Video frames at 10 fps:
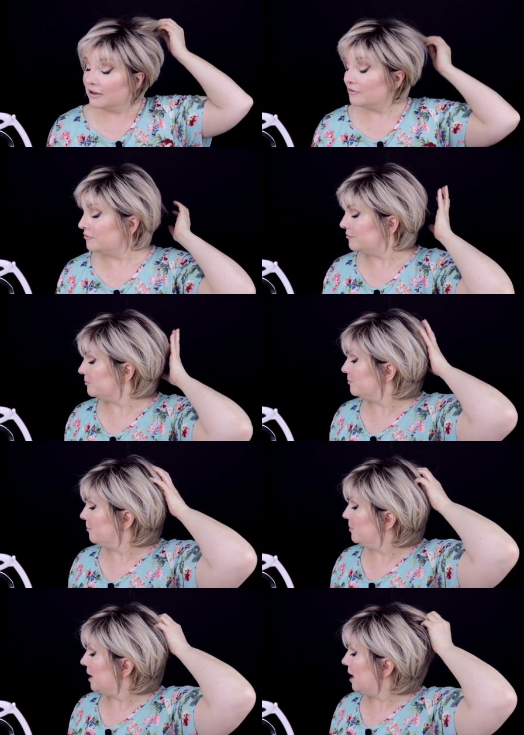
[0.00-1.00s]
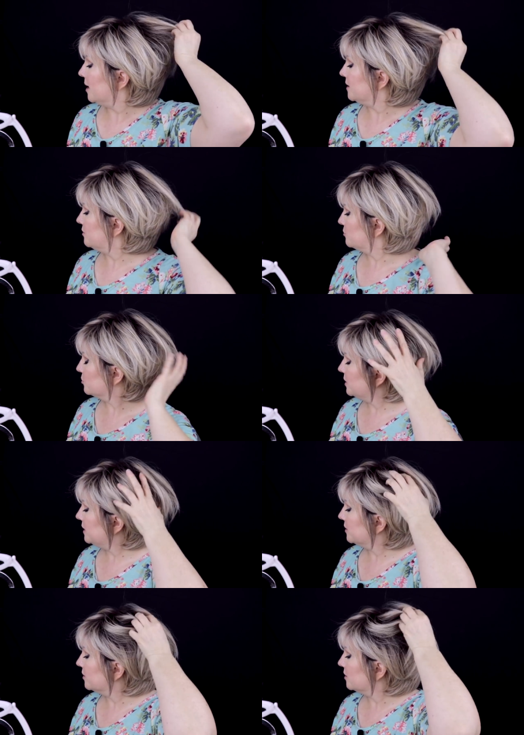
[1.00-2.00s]
of body through
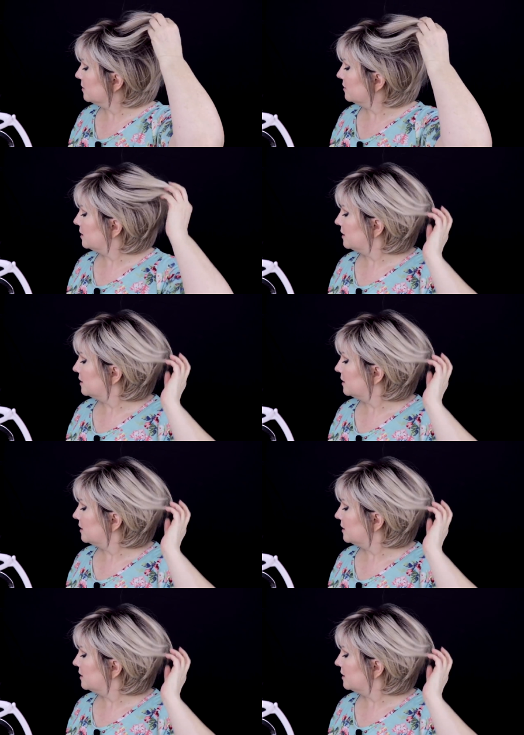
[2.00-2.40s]
here.